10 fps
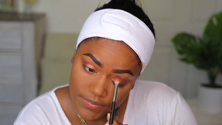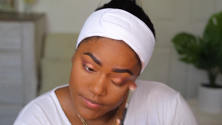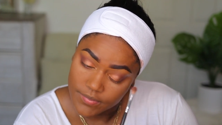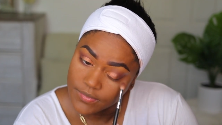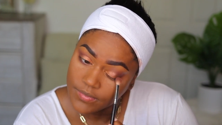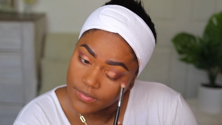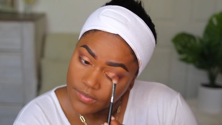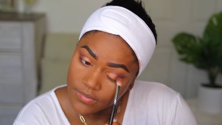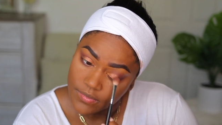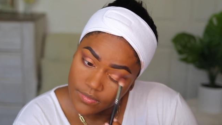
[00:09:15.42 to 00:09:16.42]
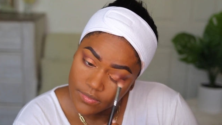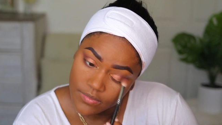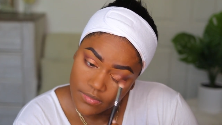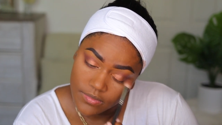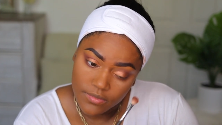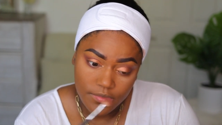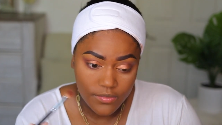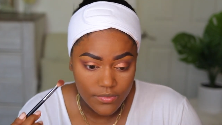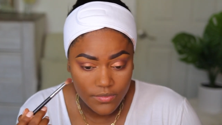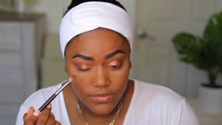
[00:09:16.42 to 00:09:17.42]

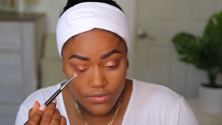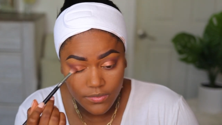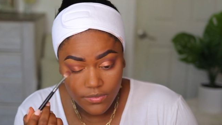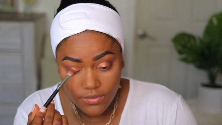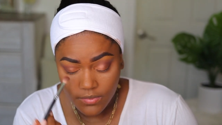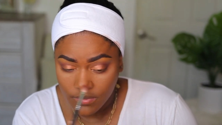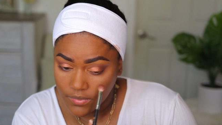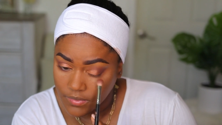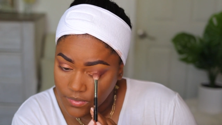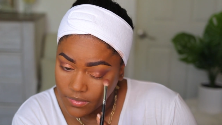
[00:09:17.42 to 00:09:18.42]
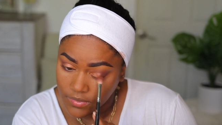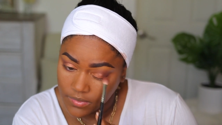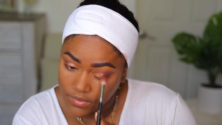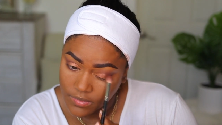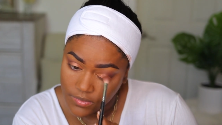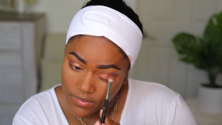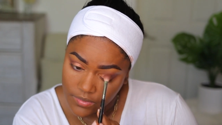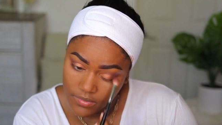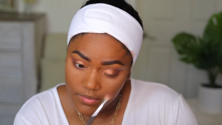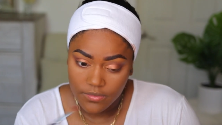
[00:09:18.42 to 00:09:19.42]

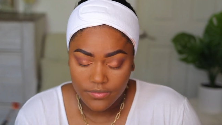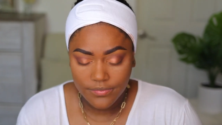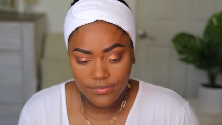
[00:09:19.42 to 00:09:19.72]
(no one is talking)